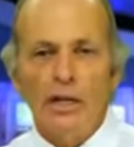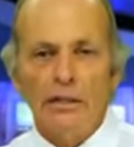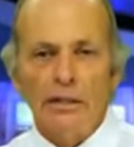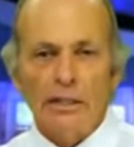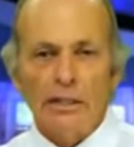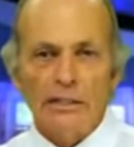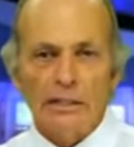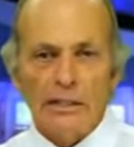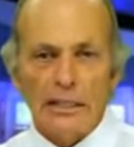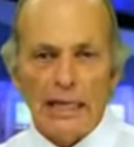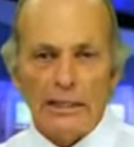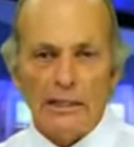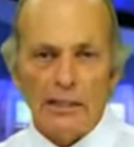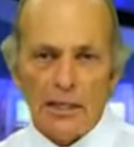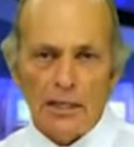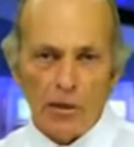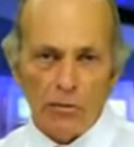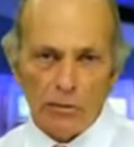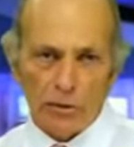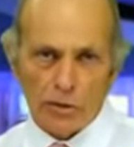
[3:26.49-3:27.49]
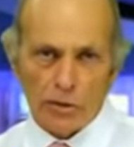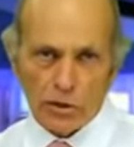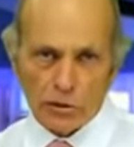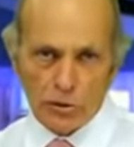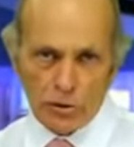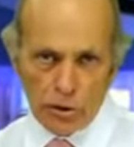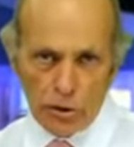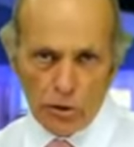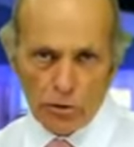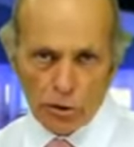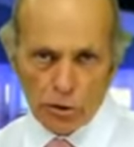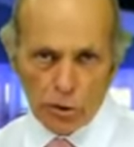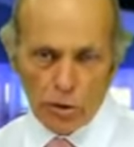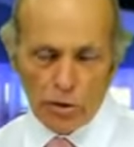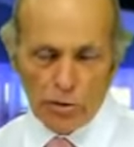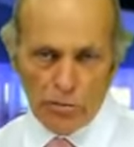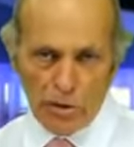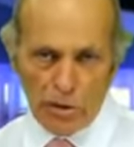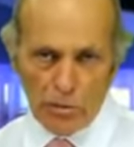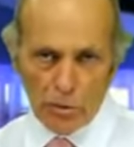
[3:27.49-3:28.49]
They selected out, you know,
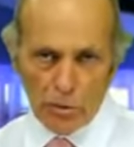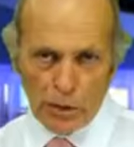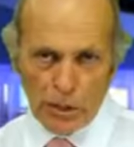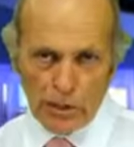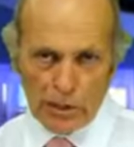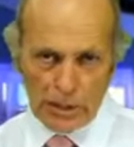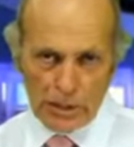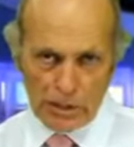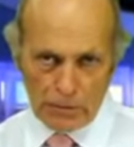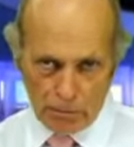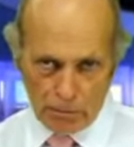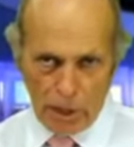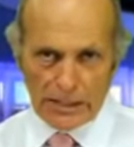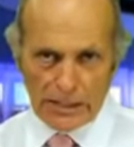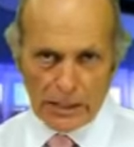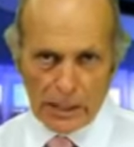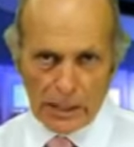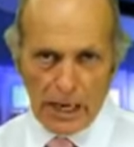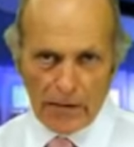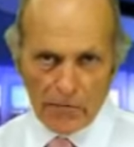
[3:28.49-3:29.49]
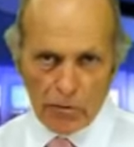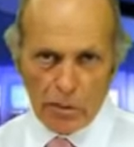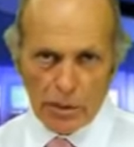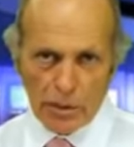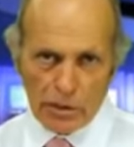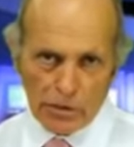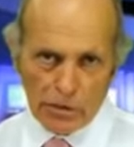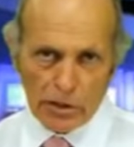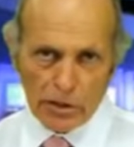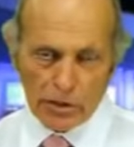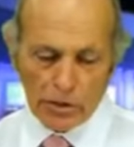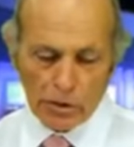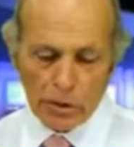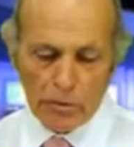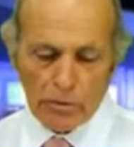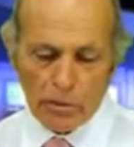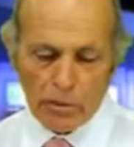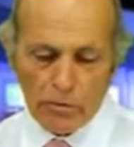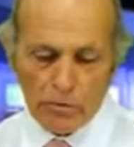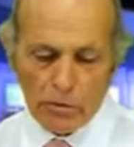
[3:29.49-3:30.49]
certain people in the present government of the
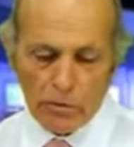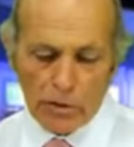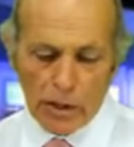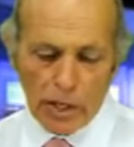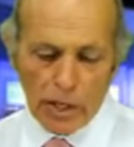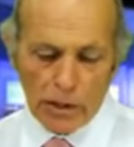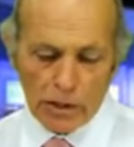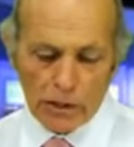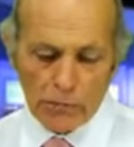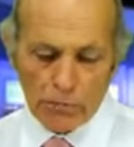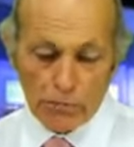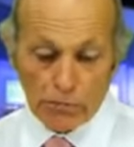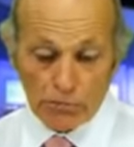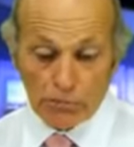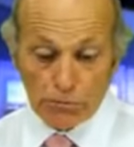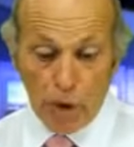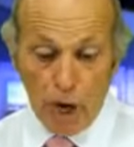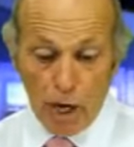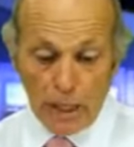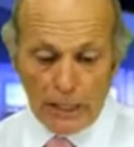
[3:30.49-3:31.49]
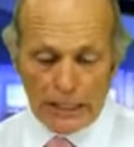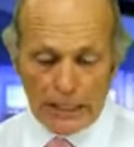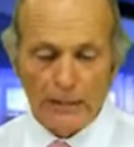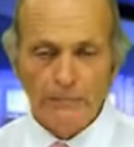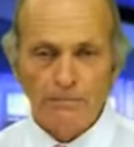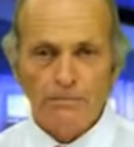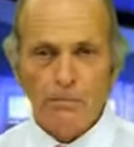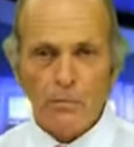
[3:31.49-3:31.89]
Conservative Party